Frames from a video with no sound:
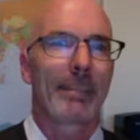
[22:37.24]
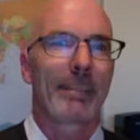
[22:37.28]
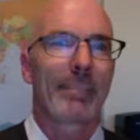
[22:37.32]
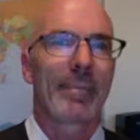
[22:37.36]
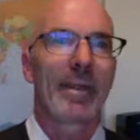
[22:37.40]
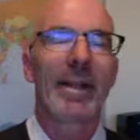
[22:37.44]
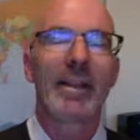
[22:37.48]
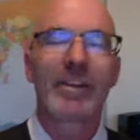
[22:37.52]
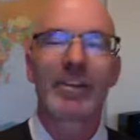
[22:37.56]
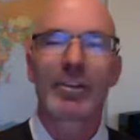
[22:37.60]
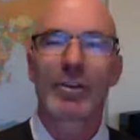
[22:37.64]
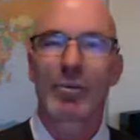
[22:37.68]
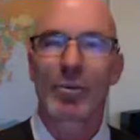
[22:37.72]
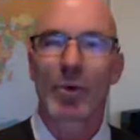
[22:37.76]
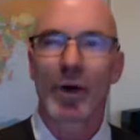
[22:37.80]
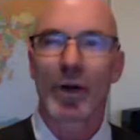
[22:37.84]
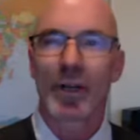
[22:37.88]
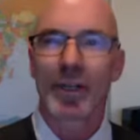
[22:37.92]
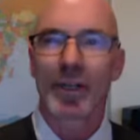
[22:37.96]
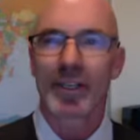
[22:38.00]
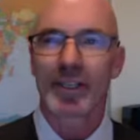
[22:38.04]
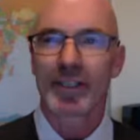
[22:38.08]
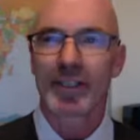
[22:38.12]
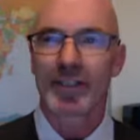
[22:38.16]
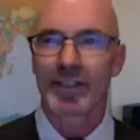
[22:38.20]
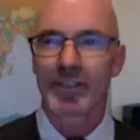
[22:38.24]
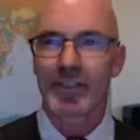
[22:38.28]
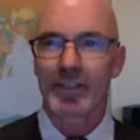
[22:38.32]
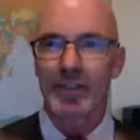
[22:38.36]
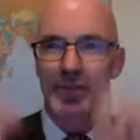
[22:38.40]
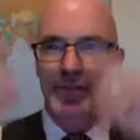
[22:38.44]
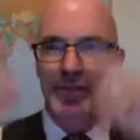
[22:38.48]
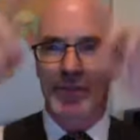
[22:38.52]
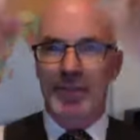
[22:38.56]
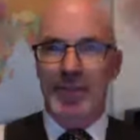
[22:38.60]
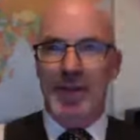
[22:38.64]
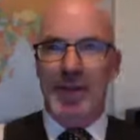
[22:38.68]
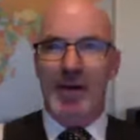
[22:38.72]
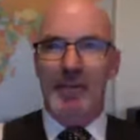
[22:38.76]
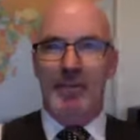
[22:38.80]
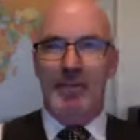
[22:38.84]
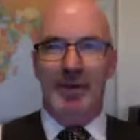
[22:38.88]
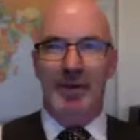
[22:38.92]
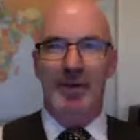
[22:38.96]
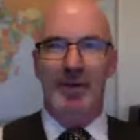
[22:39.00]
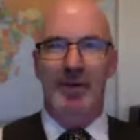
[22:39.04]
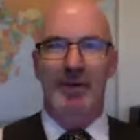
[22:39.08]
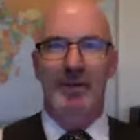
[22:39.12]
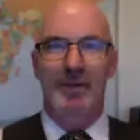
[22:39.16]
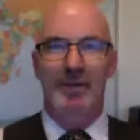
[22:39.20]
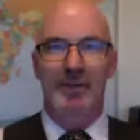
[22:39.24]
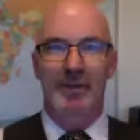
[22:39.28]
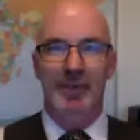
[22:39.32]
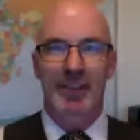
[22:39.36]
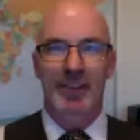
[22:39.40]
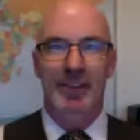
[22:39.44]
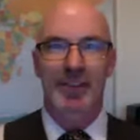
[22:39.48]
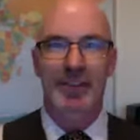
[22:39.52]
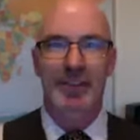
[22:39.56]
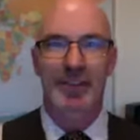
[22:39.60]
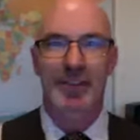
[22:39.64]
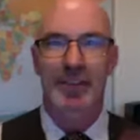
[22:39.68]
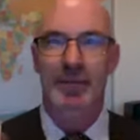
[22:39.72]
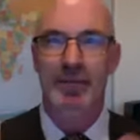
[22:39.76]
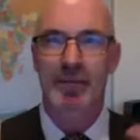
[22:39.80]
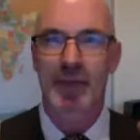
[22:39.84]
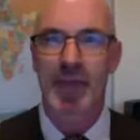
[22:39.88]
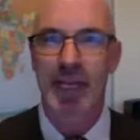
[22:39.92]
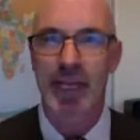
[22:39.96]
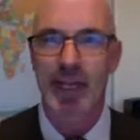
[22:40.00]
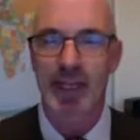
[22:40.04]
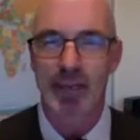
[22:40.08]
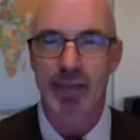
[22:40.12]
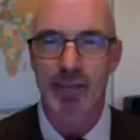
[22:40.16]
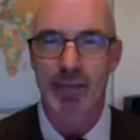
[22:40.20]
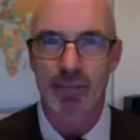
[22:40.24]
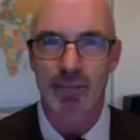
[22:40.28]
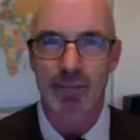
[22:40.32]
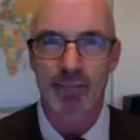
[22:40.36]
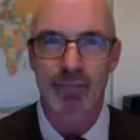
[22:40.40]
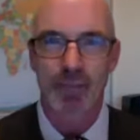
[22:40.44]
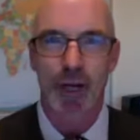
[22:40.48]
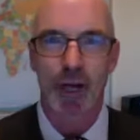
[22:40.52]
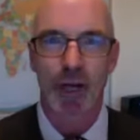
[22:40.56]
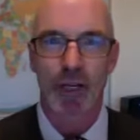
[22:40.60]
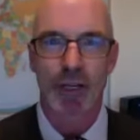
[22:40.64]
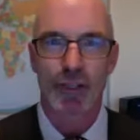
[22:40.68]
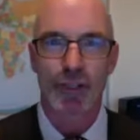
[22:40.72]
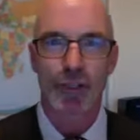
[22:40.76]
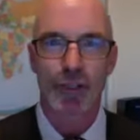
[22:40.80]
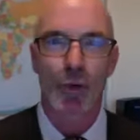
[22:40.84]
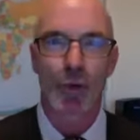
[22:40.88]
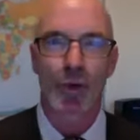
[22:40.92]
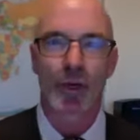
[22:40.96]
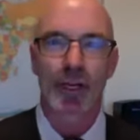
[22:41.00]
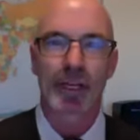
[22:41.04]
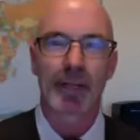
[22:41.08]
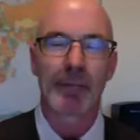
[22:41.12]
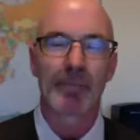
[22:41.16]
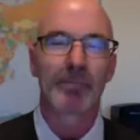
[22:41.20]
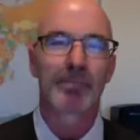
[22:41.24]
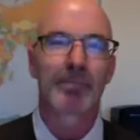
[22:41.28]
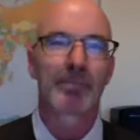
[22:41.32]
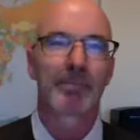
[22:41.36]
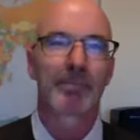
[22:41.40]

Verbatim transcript: then you walk into the opera, into the main auditorium,